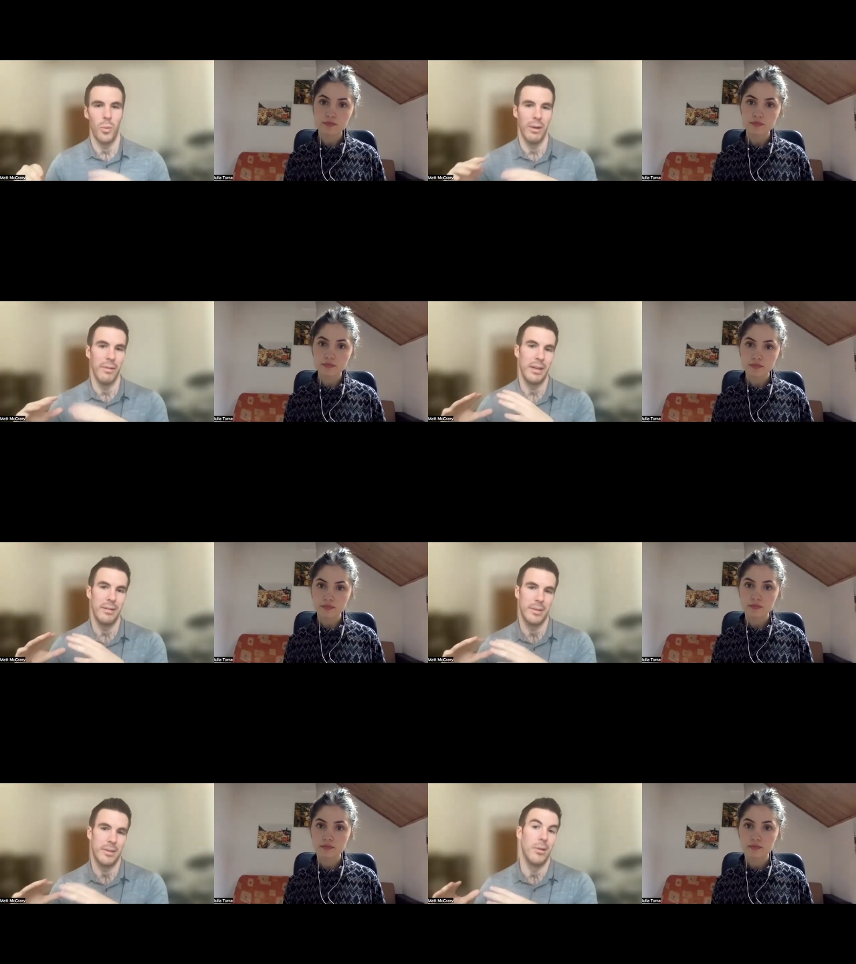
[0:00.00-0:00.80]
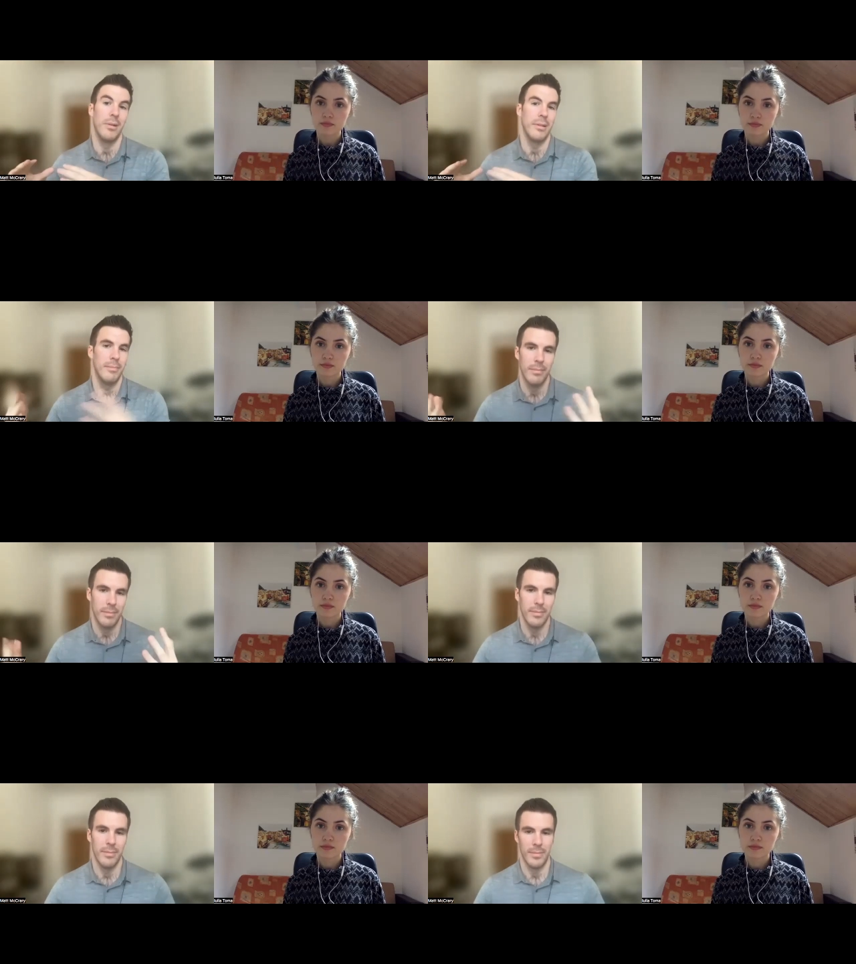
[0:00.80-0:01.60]
Speaker 1: where they start.
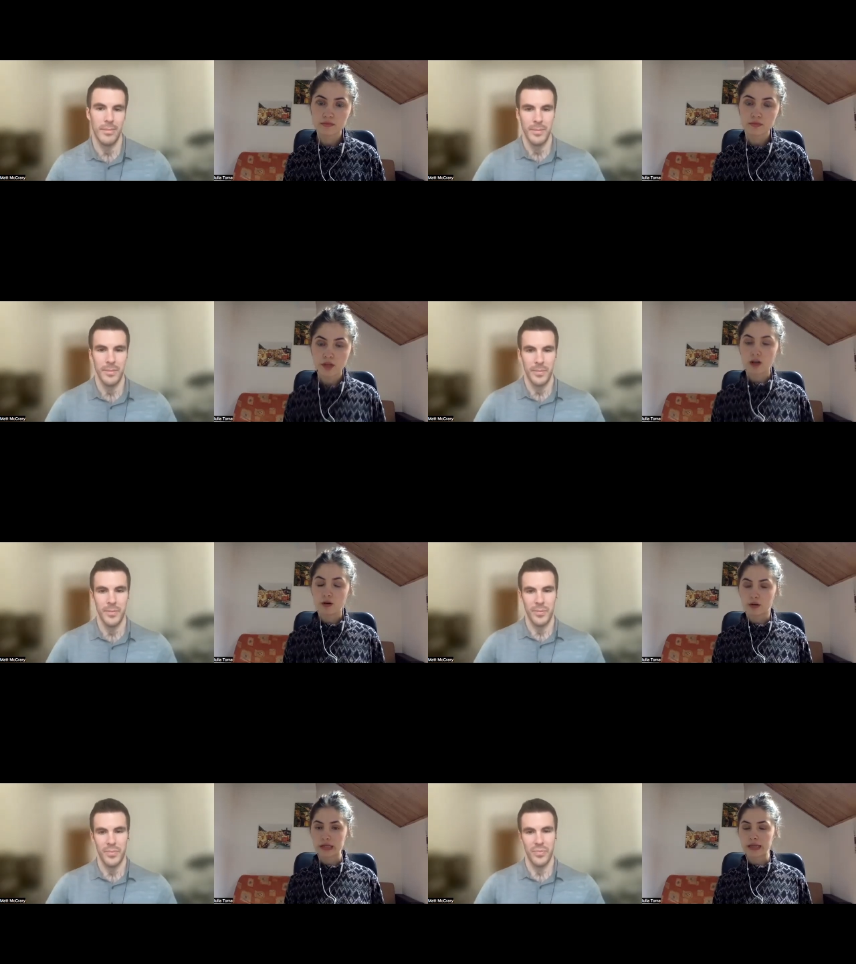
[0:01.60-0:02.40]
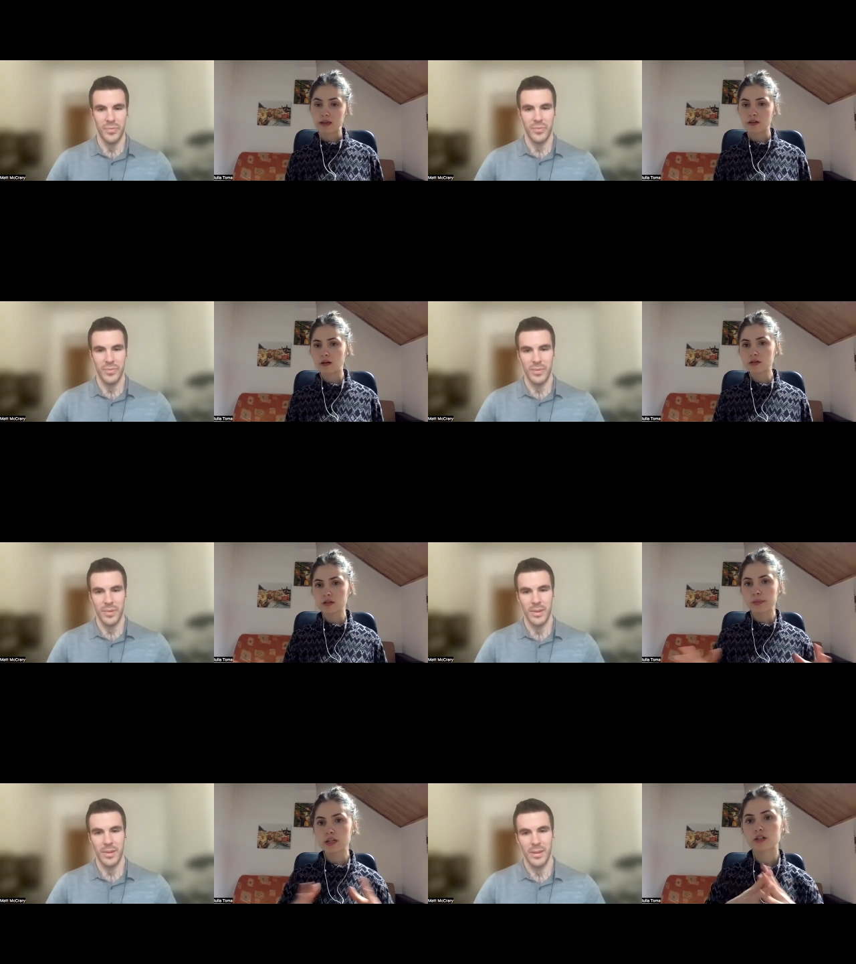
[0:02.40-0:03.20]
Speaker 2: Okay. You
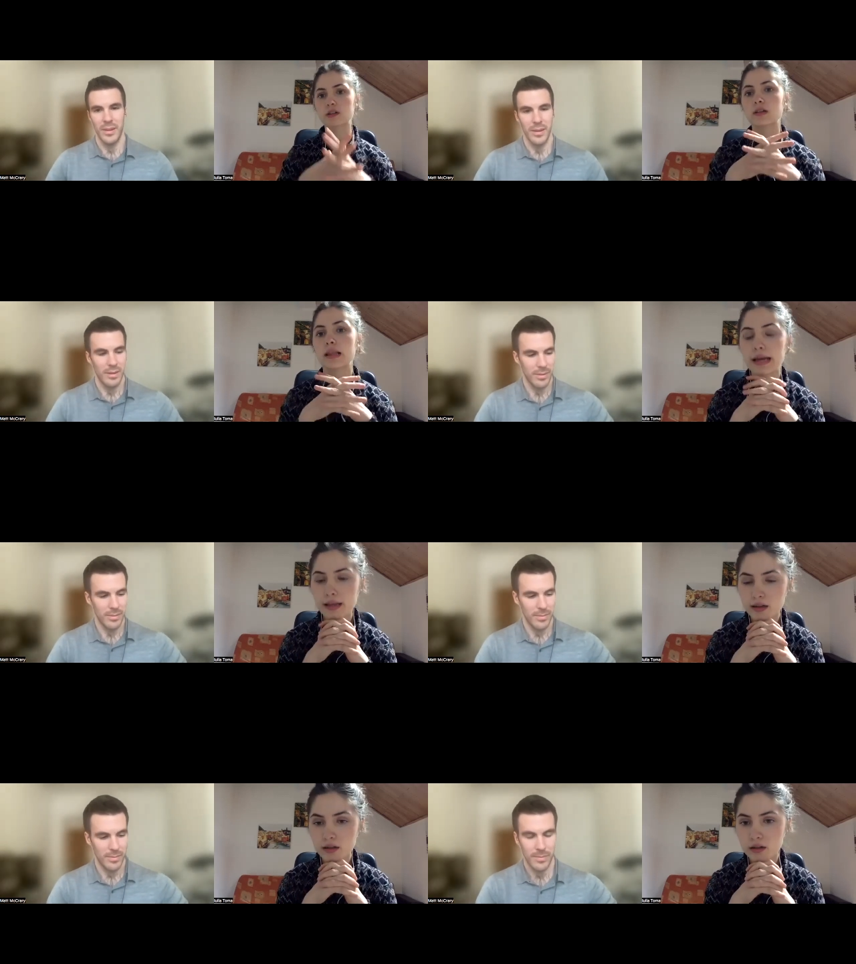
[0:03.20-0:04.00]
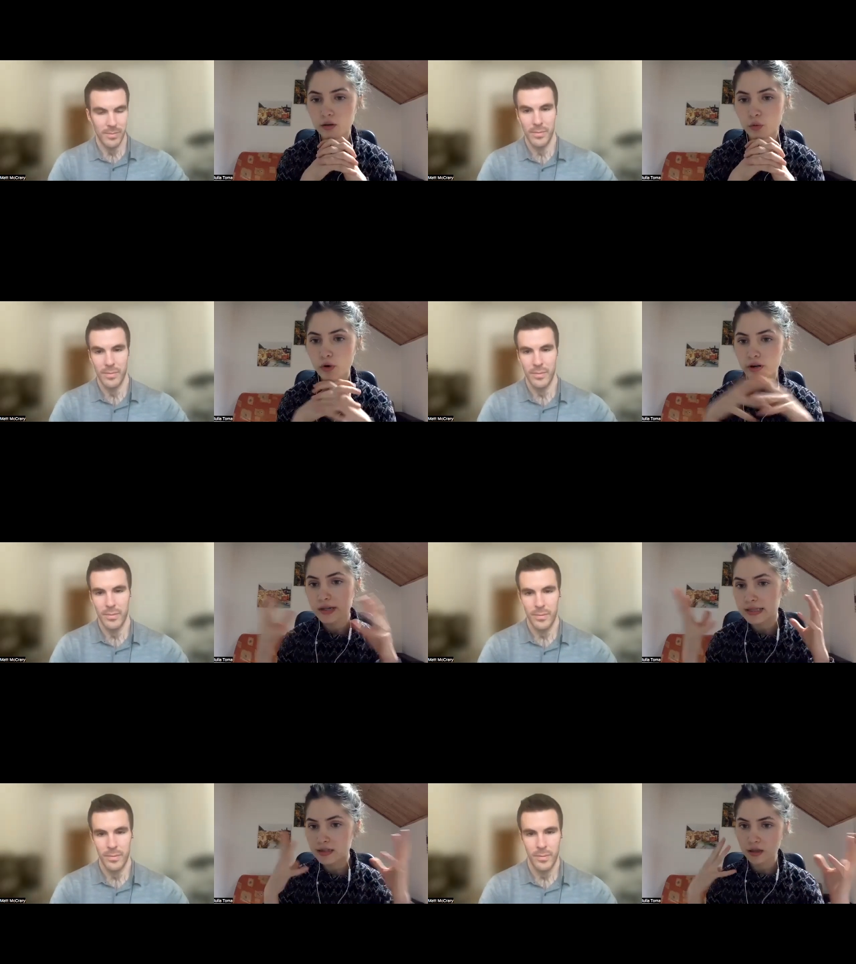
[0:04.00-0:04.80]
also mentioned like uh, where
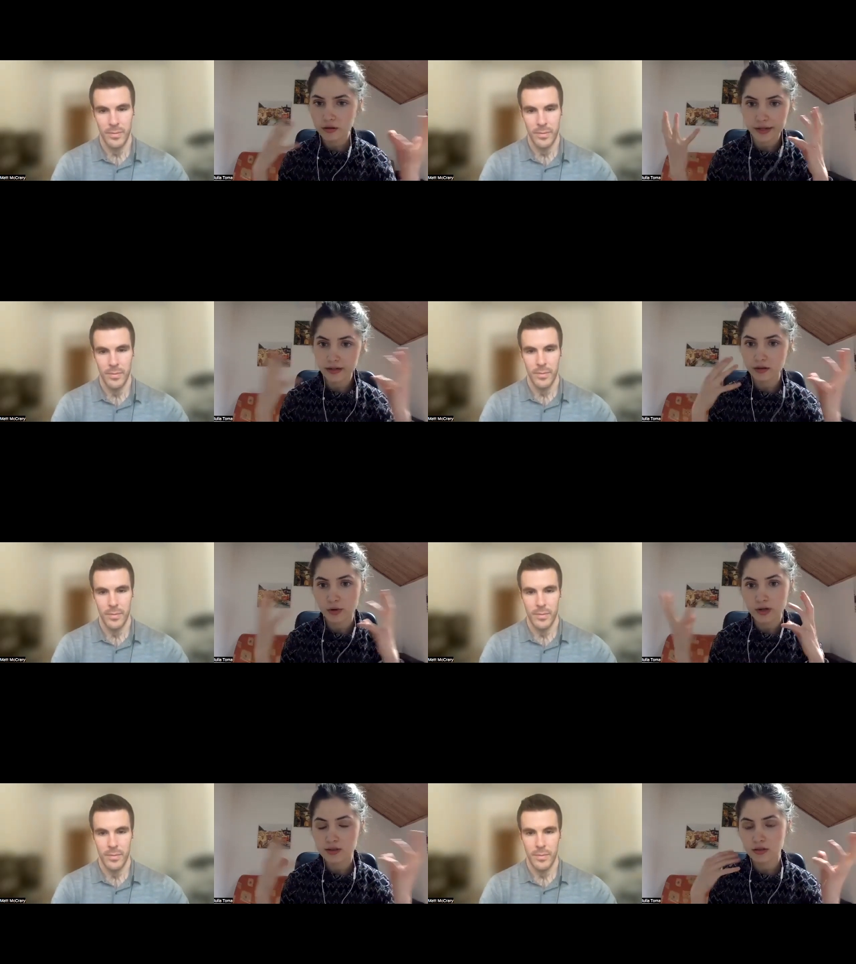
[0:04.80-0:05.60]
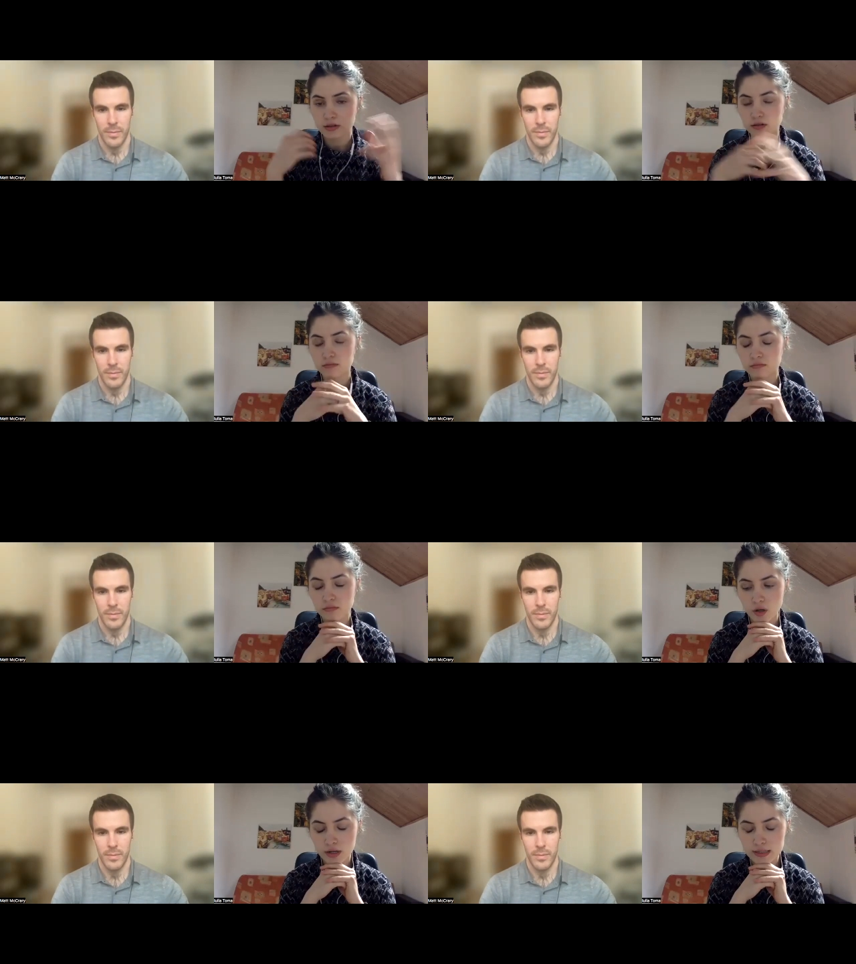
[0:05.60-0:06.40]
it's located, where's the
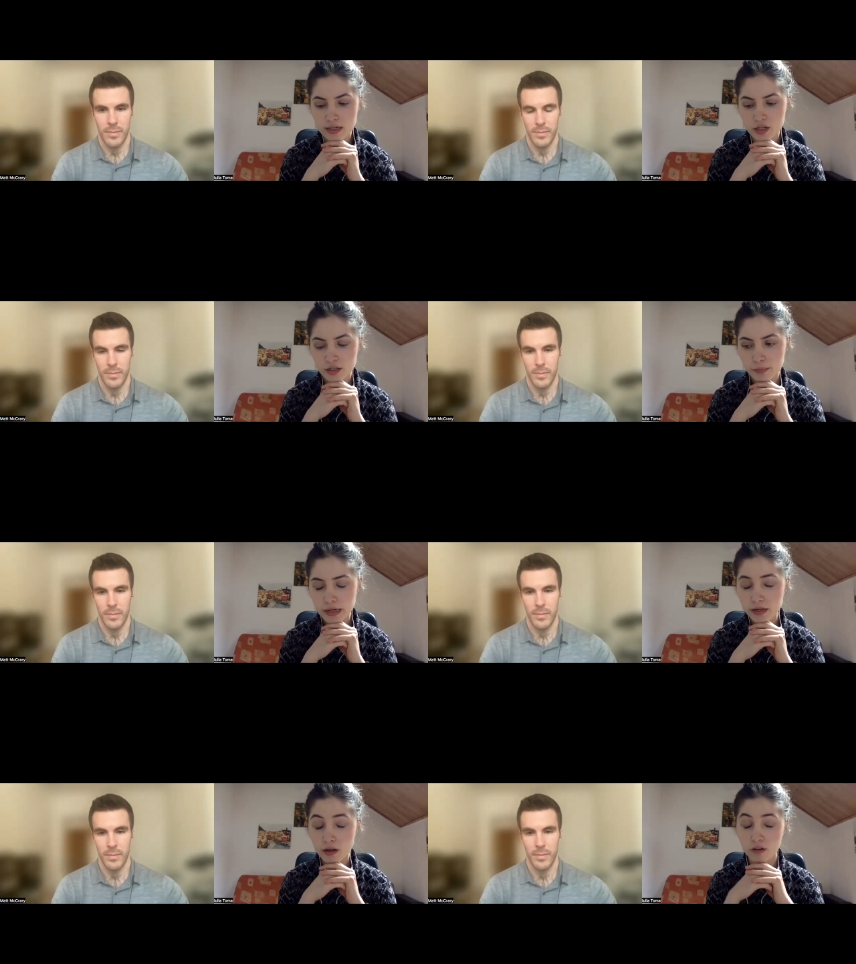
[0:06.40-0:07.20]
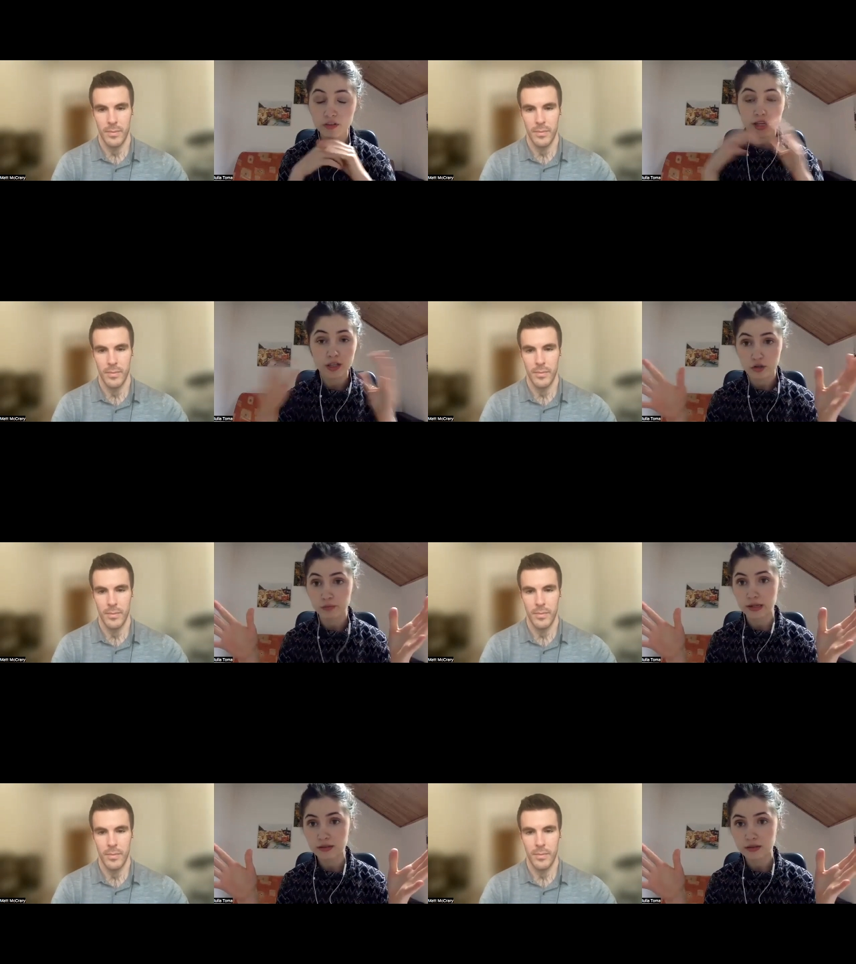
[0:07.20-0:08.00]
um, localization depending of the
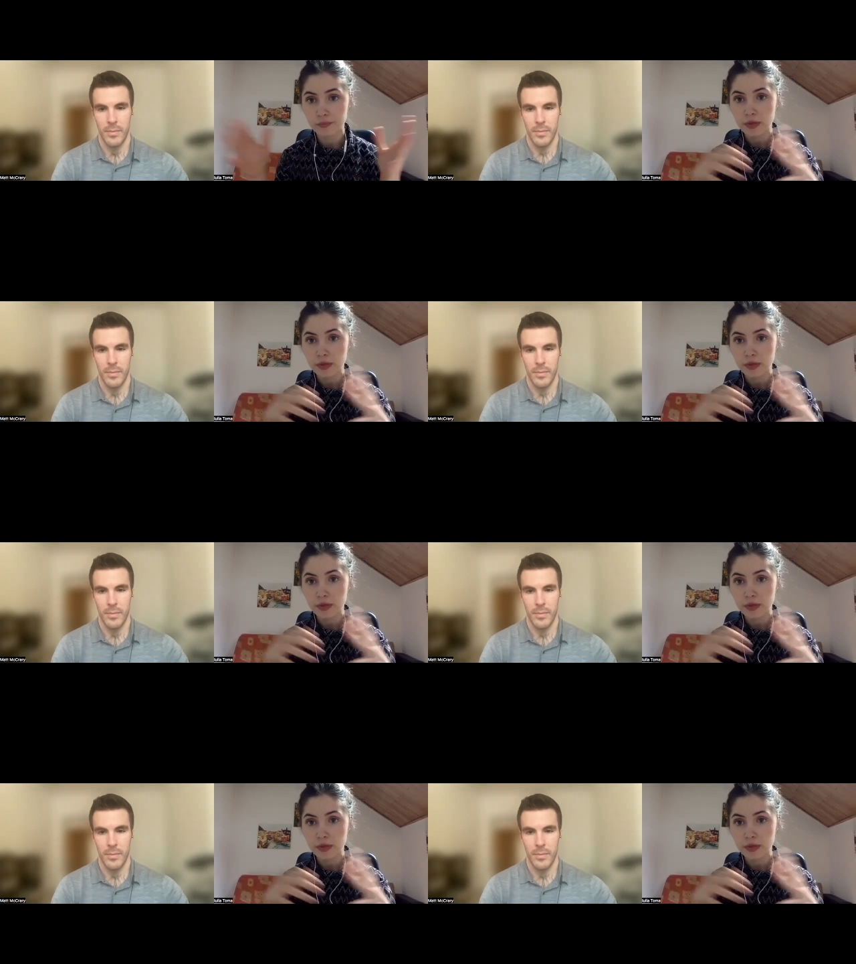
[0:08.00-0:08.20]
instrument